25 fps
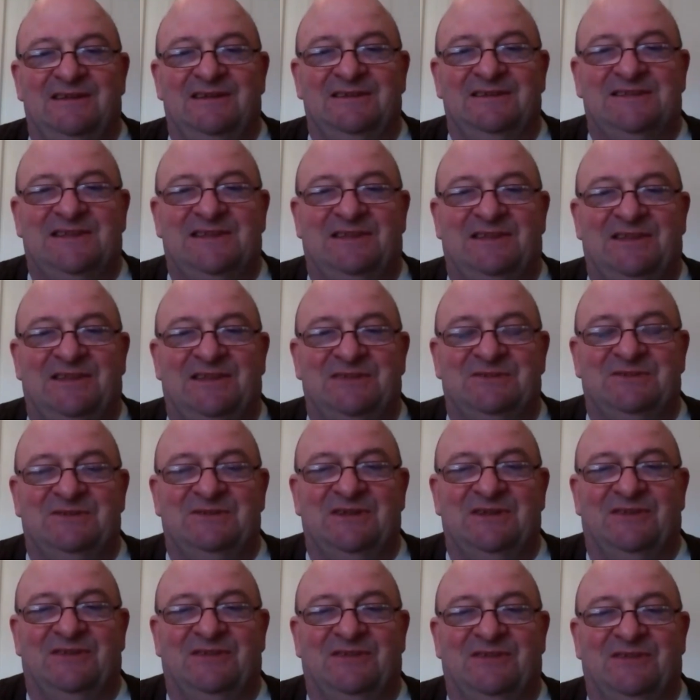sitting there doing
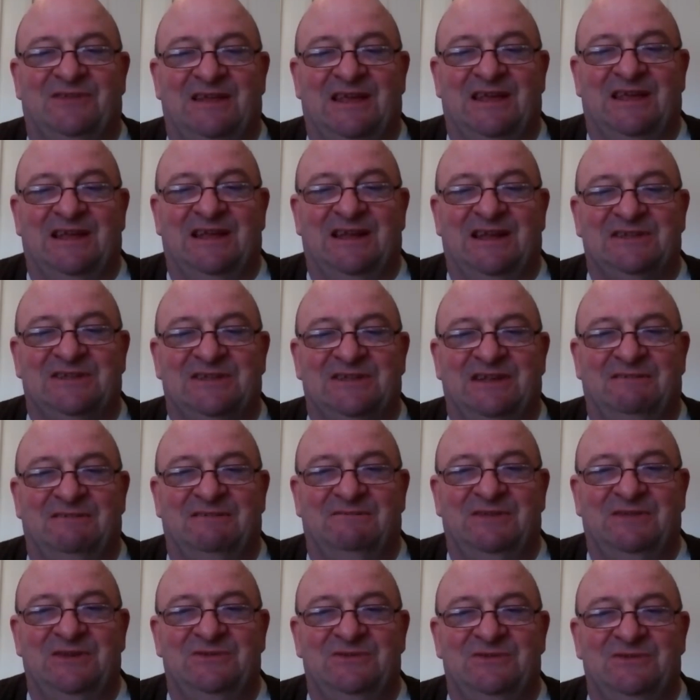nothing. They can actually
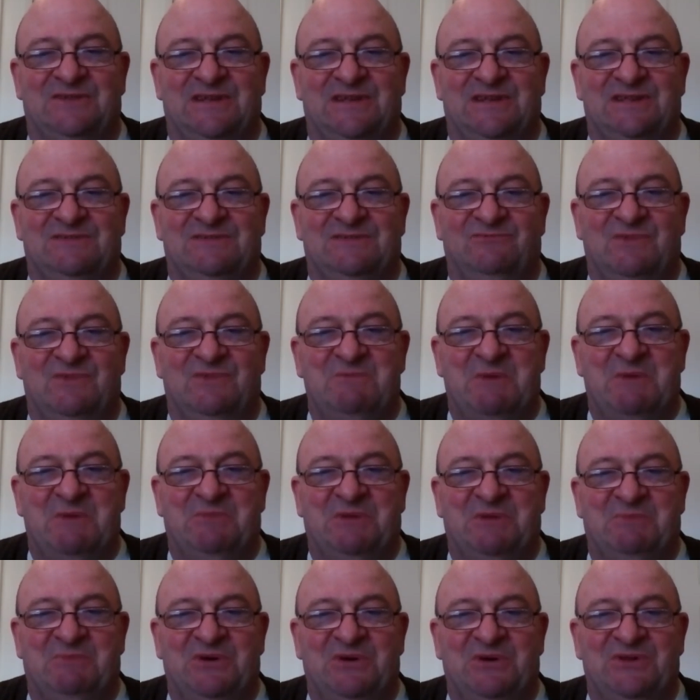use this and remember
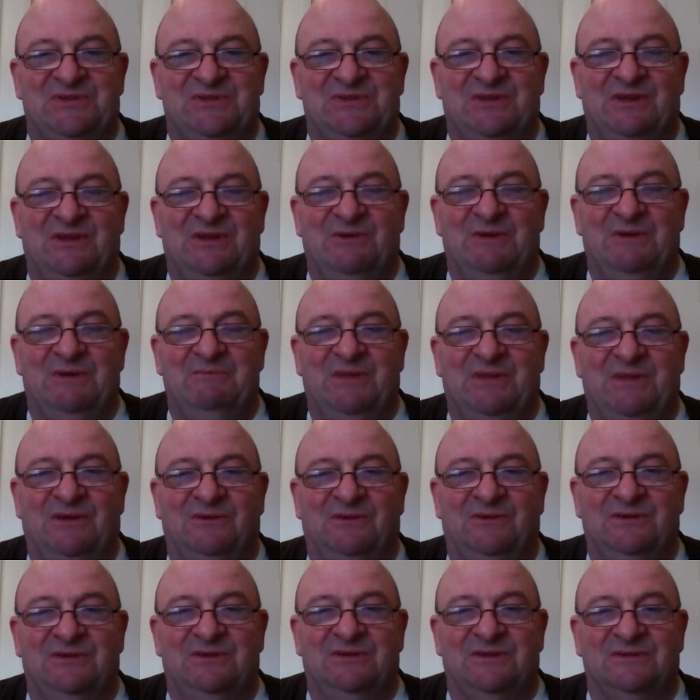the person who it
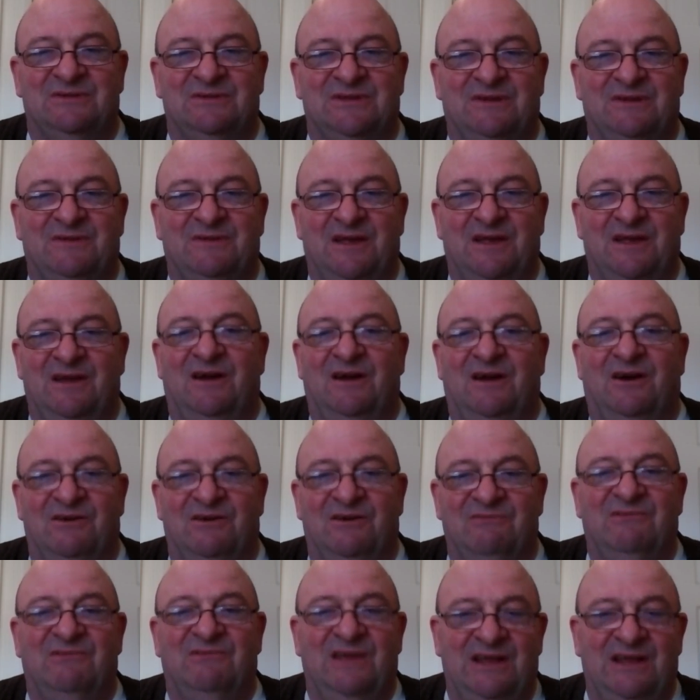belonged to. So I
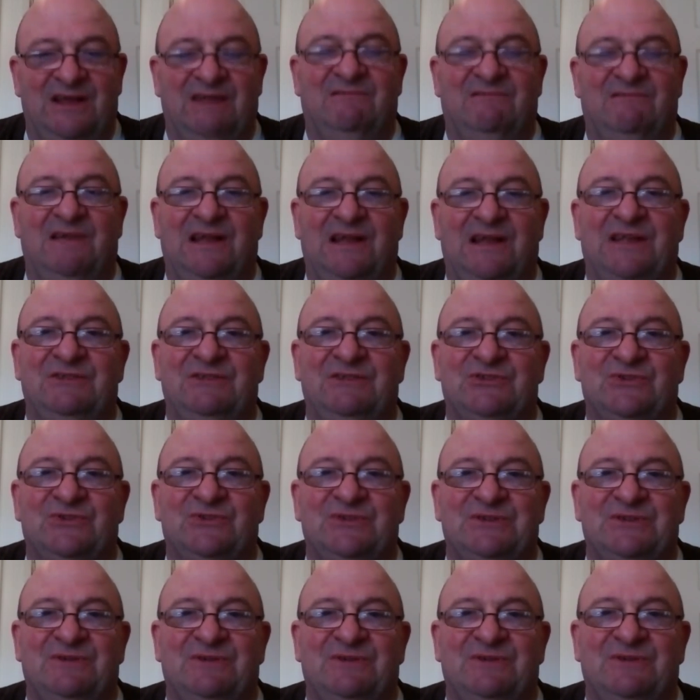really, really enjoy
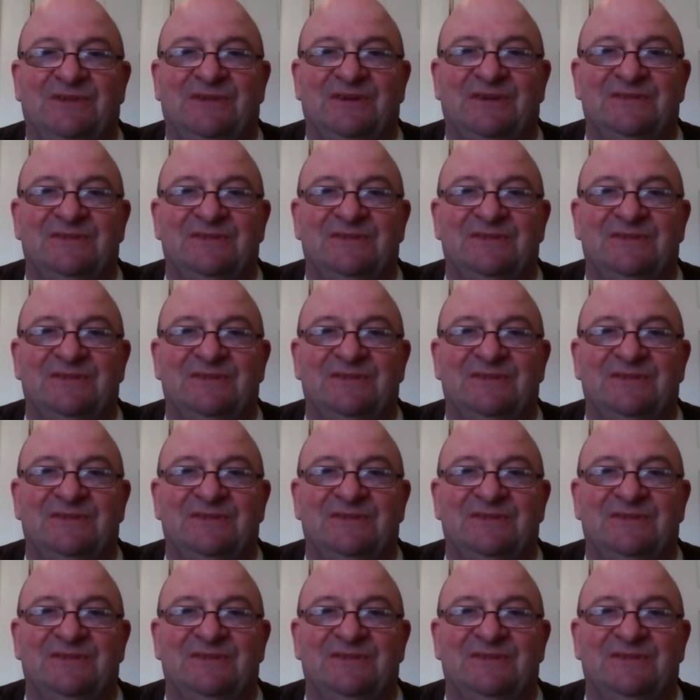doing those.